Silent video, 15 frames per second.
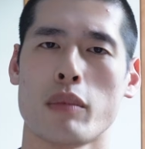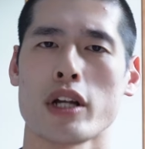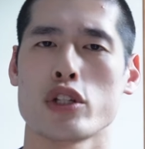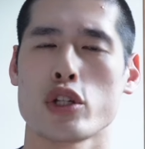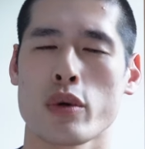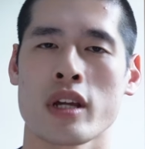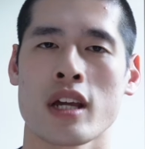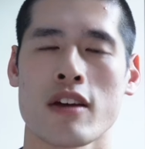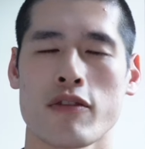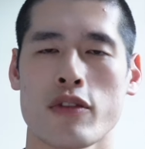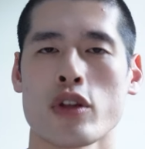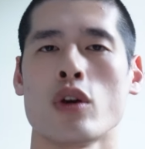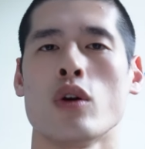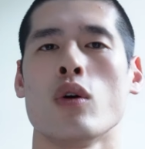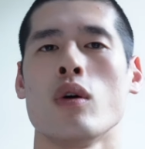By doing it for
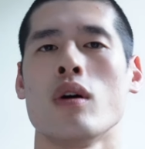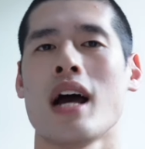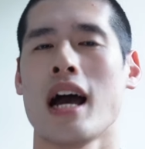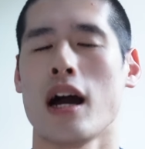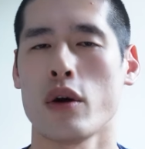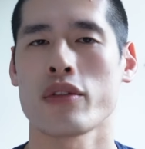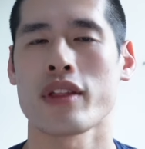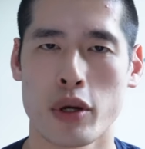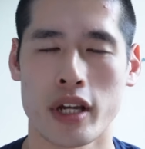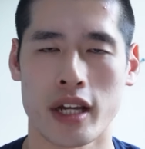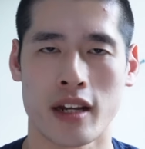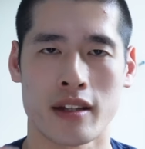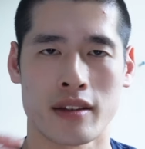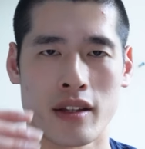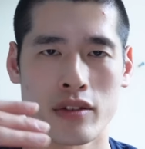your health,
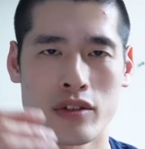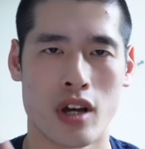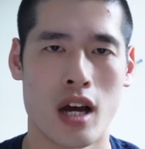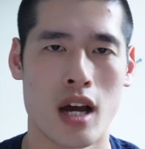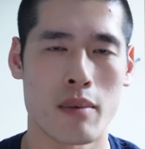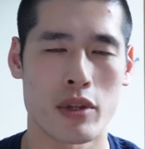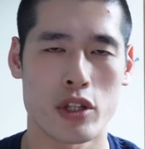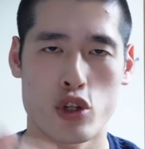putting in time,